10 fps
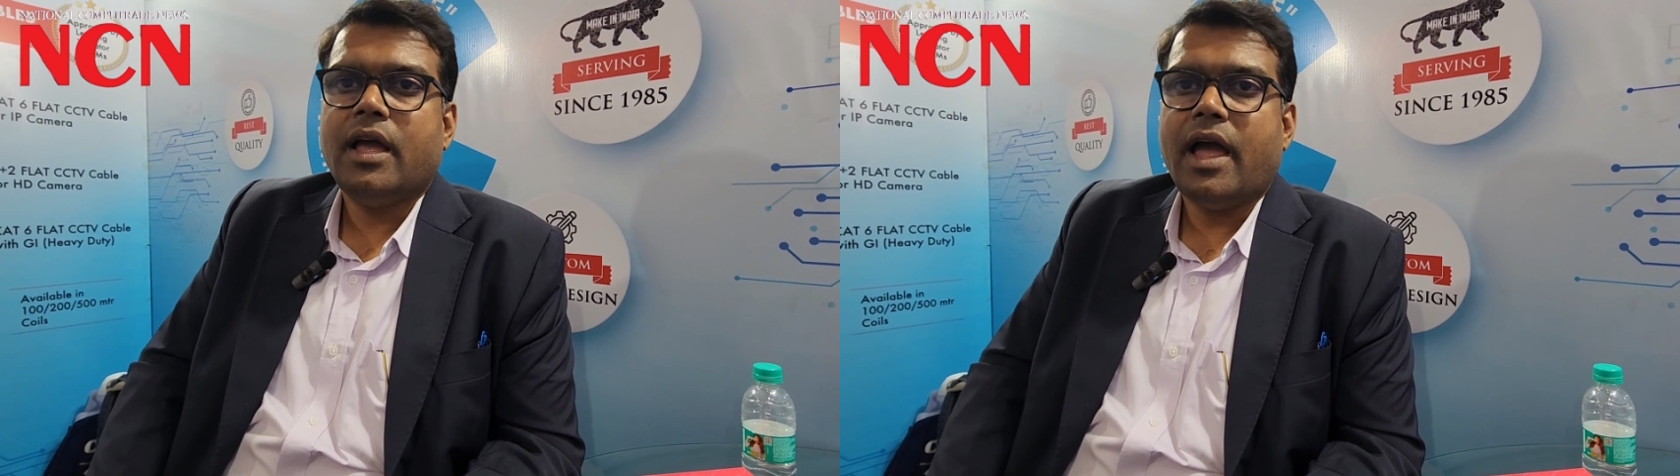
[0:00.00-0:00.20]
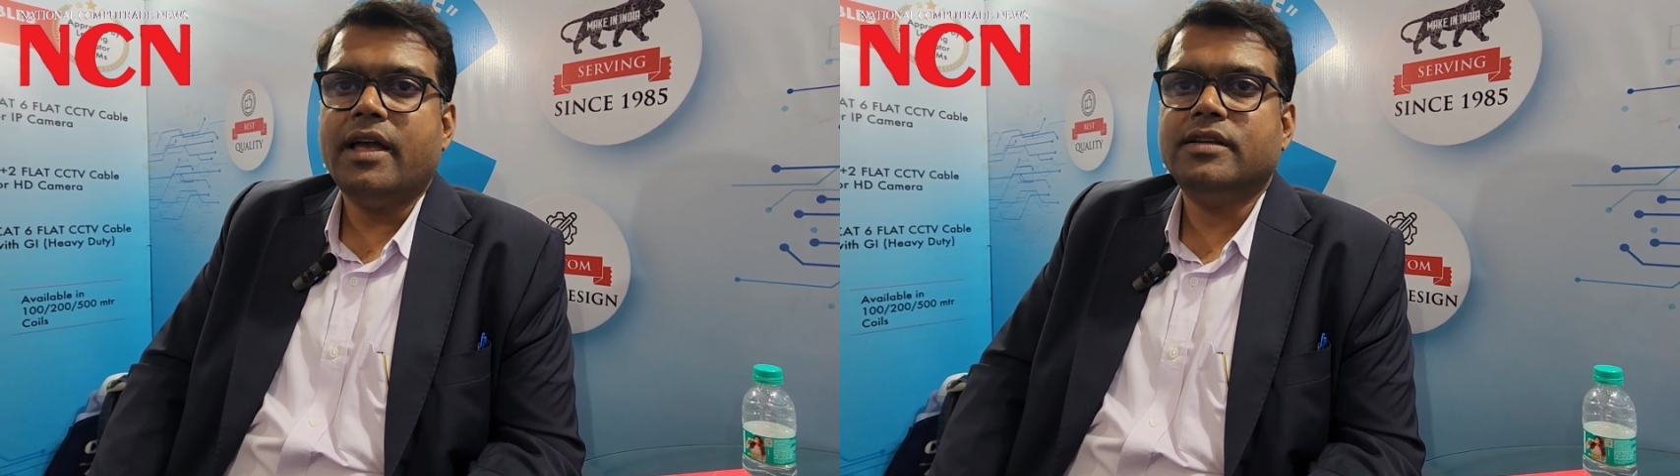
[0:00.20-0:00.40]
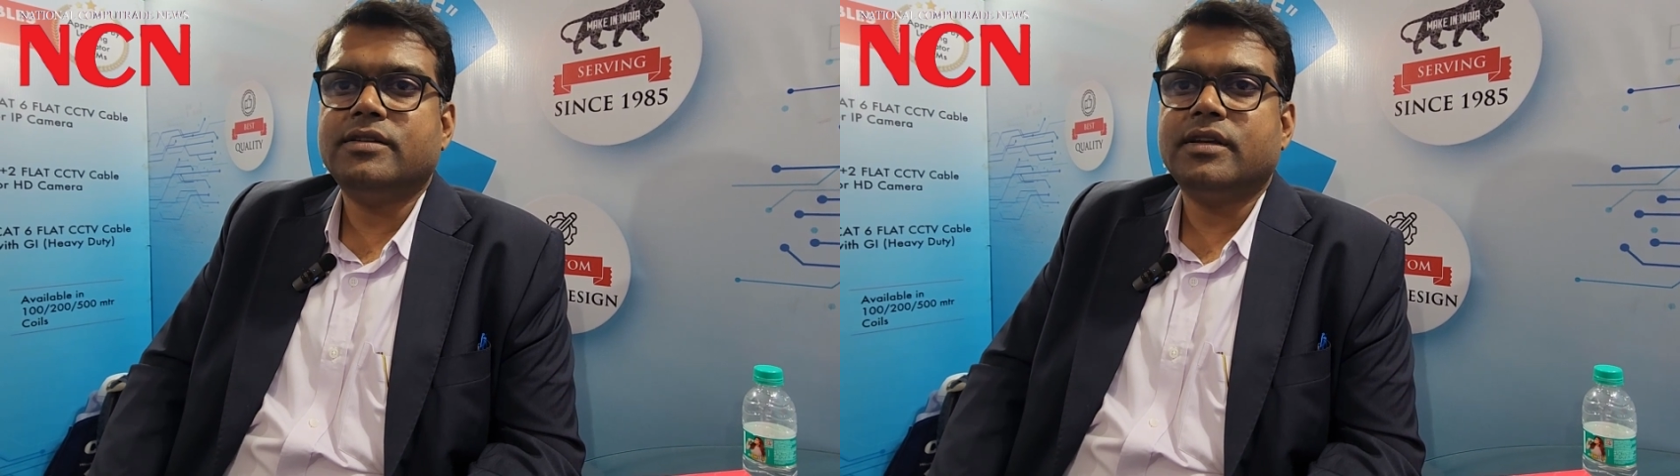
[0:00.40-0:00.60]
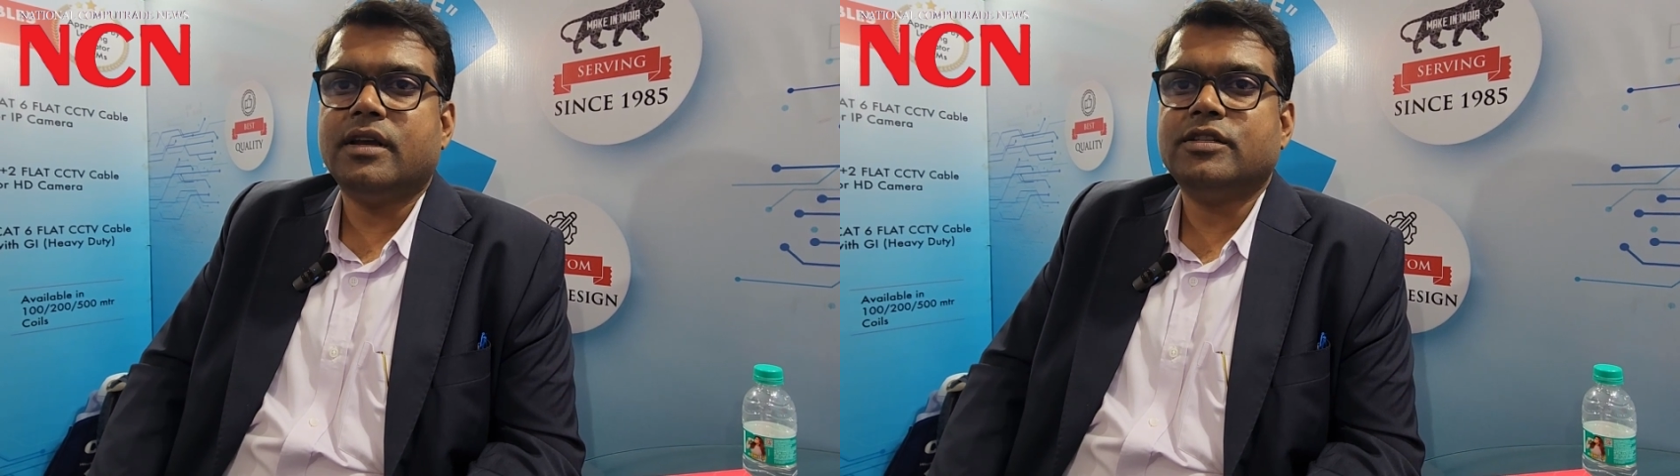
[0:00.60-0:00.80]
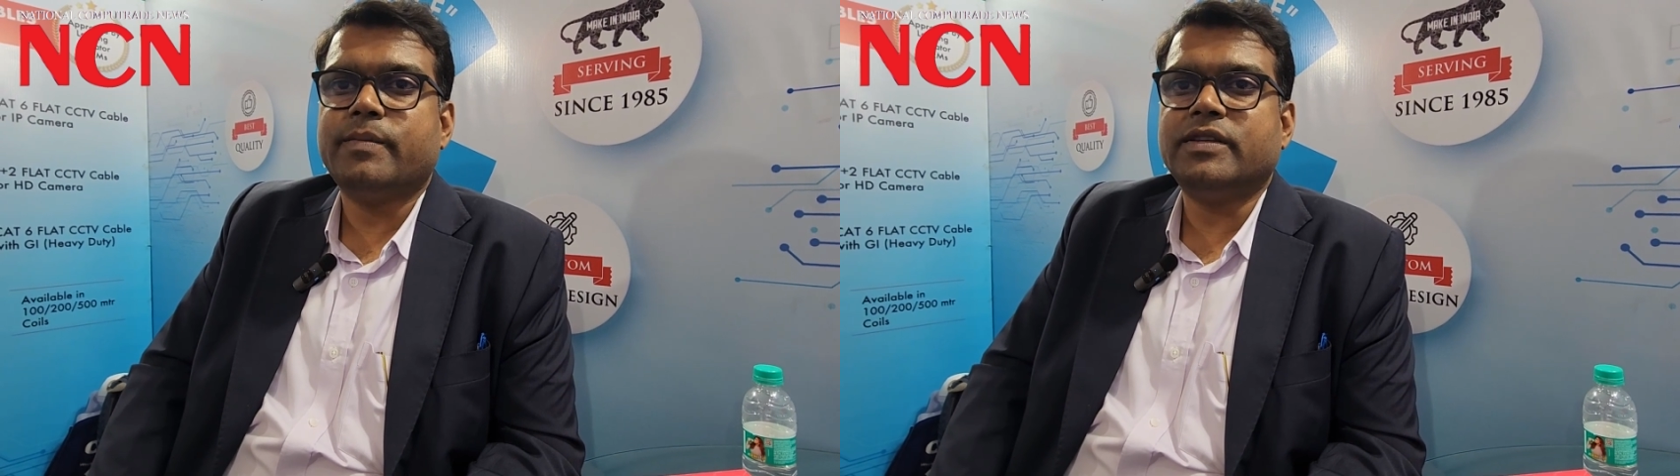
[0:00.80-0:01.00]
has
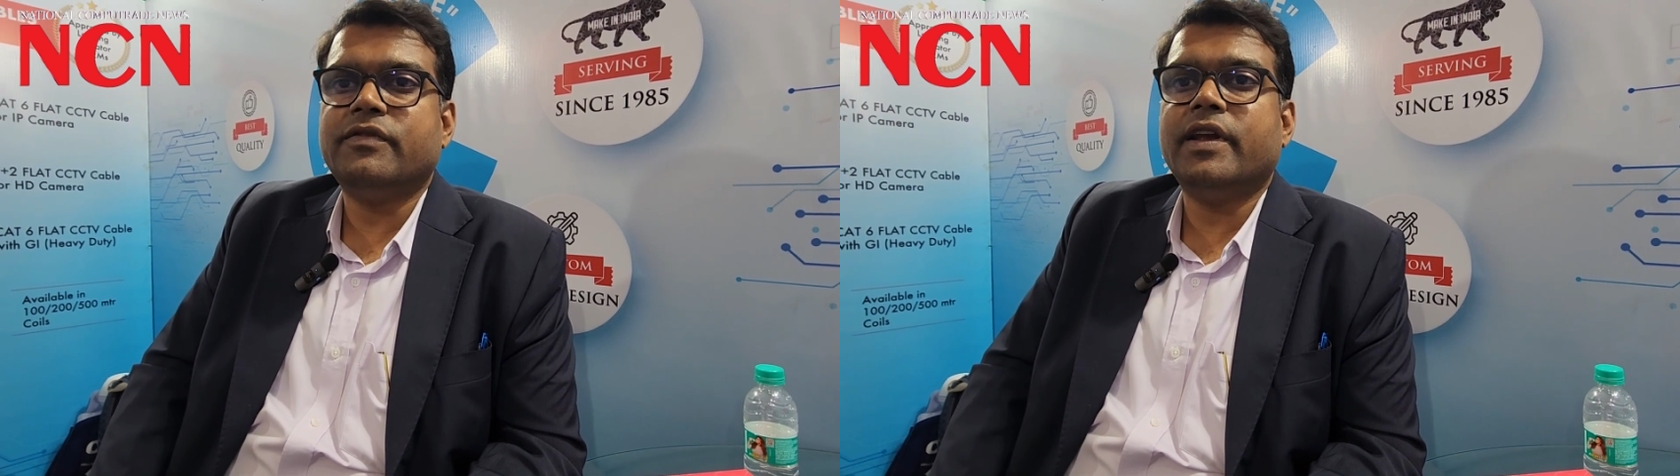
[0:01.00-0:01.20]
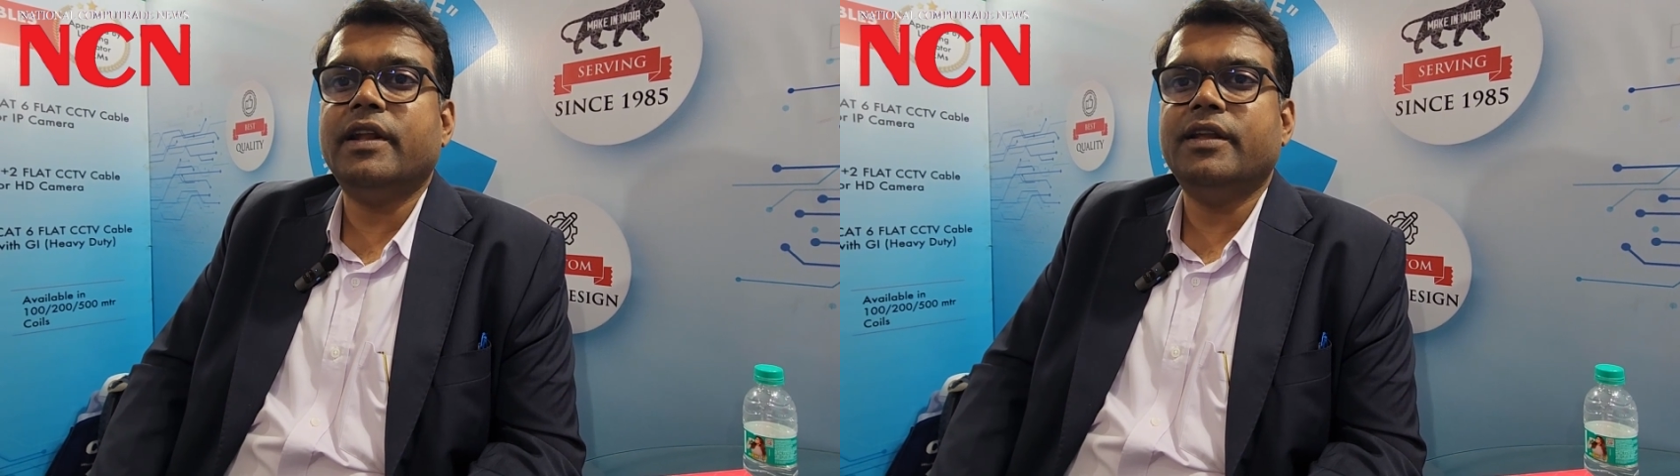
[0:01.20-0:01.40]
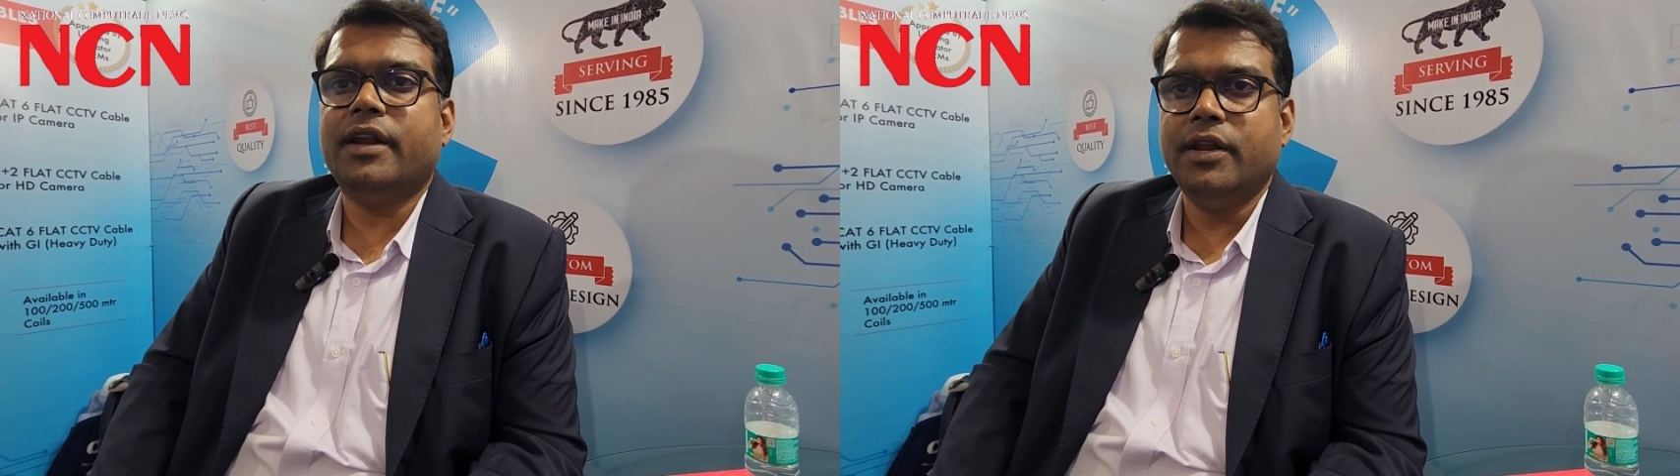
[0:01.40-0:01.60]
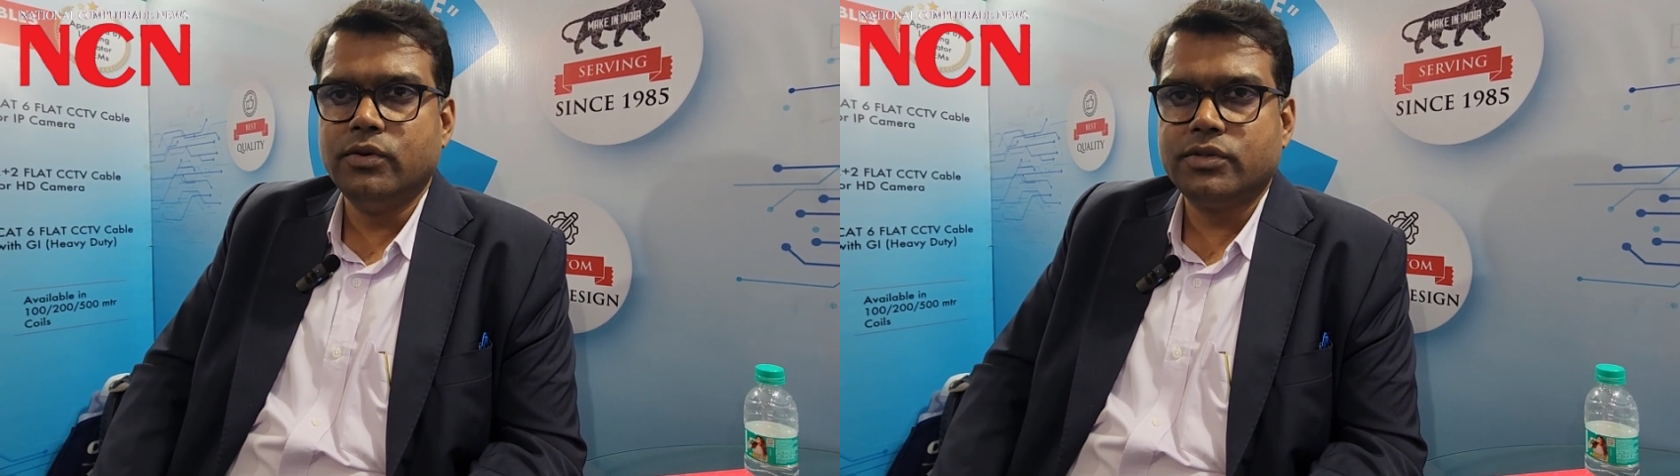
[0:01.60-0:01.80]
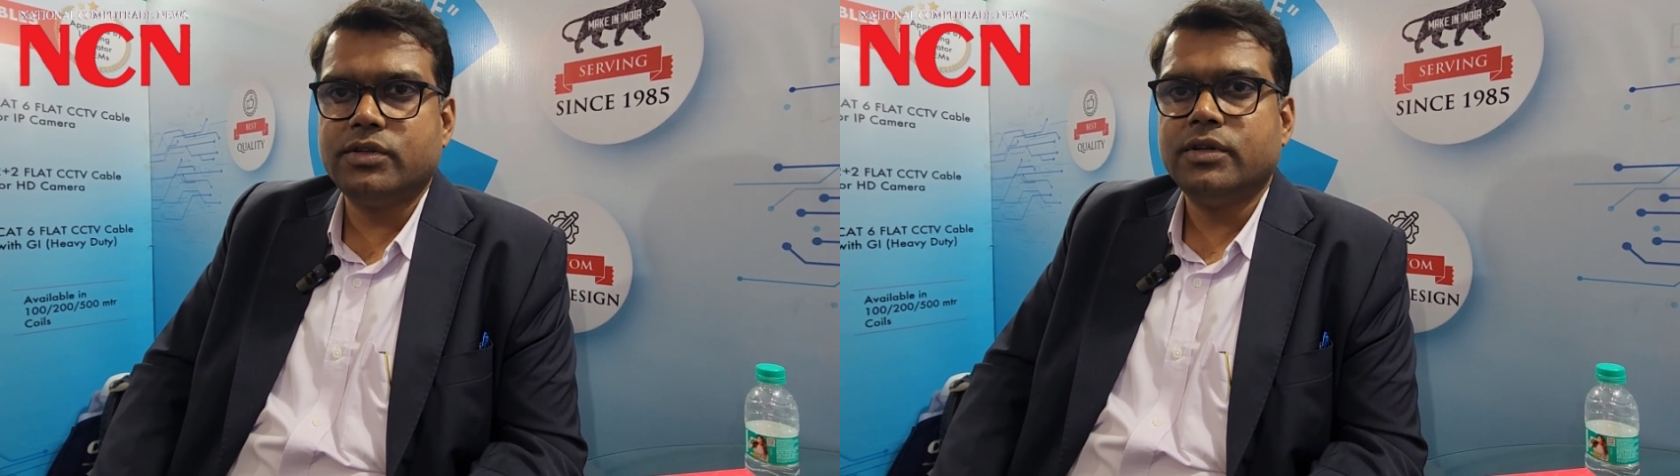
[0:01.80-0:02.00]
specifically
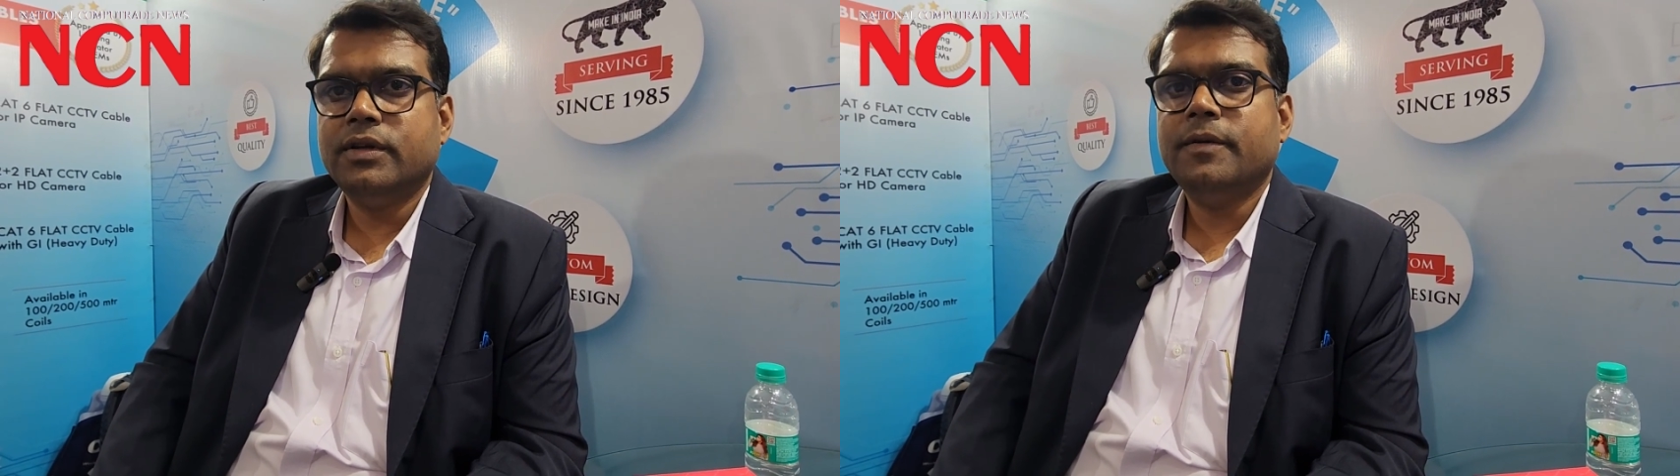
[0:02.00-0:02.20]
reduced,